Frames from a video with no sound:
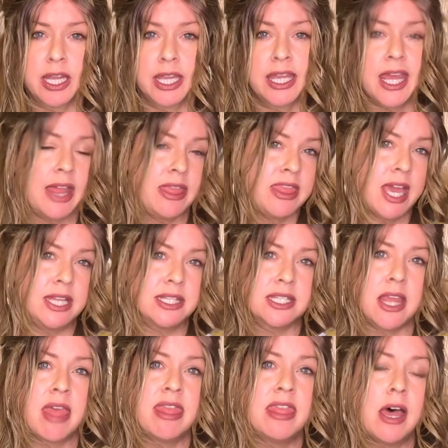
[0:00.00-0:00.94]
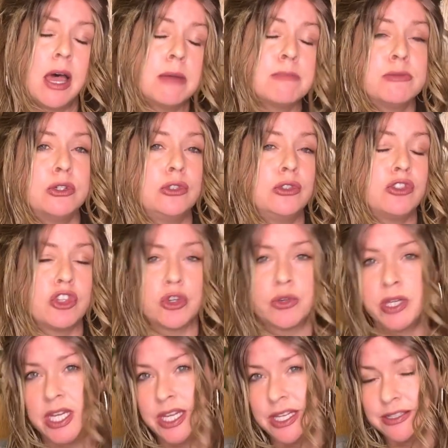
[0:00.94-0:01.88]
Again, that's
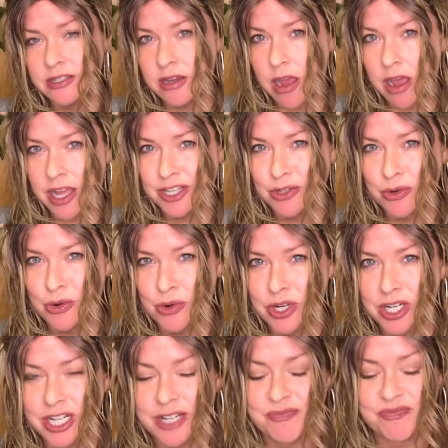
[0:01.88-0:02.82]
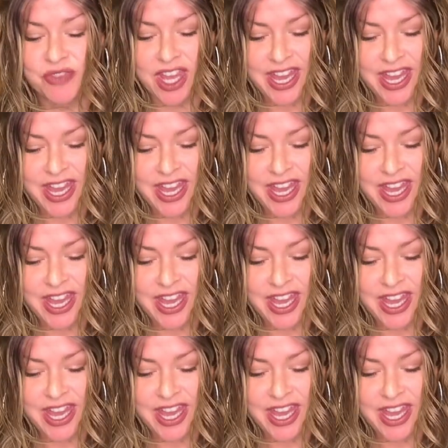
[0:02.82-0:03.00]
themoontree.org.